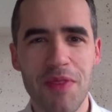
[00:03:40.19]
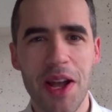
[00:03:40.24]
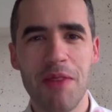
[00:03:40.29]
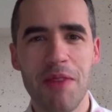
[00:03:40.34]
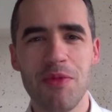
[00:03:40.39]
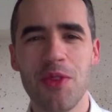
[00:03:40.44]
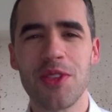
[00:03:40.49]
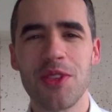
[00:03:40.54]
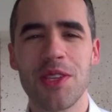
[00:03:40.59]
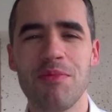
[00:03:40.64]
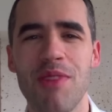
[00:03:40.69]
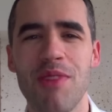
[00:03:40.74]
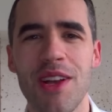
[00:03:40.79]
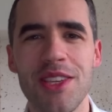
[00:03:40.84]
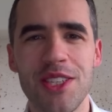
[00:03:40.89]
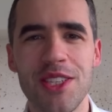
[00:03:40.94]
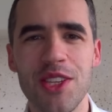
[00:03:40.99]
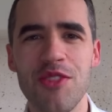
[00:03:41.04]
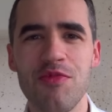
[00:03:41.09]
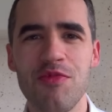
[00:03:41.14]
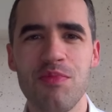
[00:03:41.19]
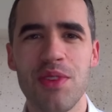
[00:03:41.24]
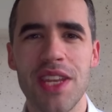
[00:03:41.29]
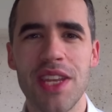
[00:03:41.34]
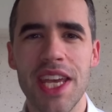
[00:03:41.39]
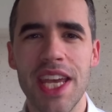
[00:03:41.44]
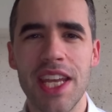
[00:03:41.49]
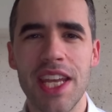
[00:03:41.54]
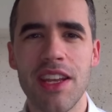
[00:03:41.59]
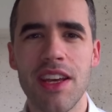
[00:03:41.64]
I'm not surprised you've put
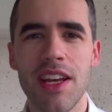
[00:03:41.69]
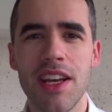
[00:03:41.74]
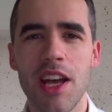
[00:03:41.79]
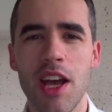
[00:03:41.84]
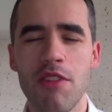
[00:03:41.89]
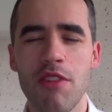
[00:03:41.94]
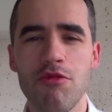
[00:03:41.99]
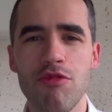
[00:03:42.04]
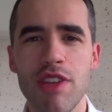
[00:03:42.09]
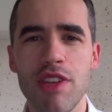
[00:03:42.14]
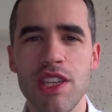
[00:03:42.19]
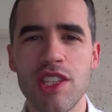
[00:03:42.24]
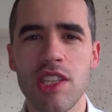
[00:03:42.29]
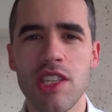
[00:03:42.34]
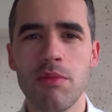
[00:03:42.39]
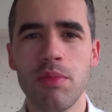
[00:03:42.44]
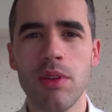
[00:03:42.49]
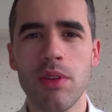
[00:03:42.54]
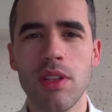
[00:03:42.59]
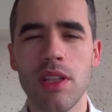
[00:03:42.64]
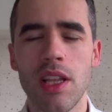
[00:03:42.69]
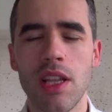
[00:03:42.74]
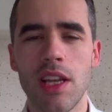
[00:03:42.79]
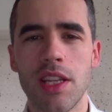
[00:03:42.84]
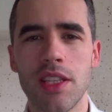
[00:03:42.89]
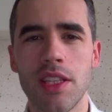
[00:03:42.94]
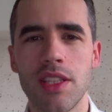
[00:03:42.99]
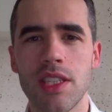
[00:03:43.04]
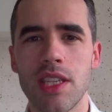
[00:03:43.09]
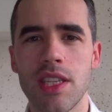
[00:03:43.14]
it in a, a reasonable
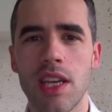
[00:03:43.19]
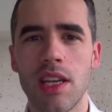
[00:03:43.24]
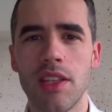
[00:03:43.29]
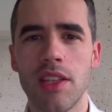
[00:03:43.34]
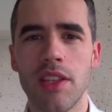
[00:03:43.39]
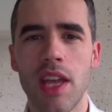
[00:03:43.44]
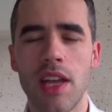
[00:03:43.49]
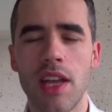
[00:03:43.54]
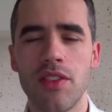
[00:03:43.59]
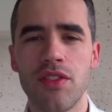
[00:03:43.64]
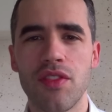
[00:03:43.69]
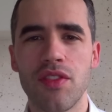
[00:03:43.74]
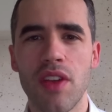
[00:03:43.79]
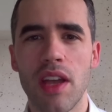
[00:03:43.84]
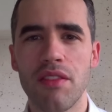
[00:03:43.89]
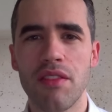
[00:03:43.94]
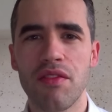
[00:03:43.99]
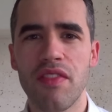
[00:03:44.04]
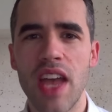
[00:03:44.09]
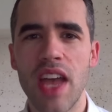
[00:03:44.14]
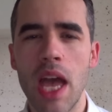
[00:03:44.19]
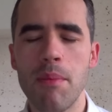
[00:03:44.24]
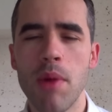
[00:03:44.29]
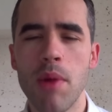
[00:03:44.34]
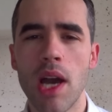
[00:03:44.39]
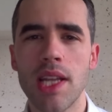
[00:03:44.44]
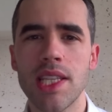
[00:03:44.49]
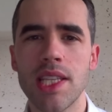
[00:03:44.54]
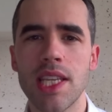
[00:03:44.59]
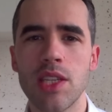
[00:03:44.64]
and, and, and, and fair
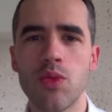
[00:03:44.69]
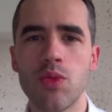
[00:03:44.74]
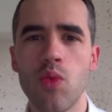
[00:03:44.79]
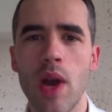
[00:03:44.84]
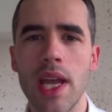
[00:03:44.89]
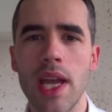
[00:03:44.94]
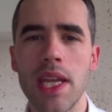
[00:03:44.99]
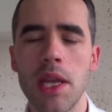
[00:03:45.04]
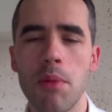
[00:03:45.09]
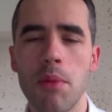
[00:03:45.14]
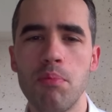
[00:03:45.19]
minded way.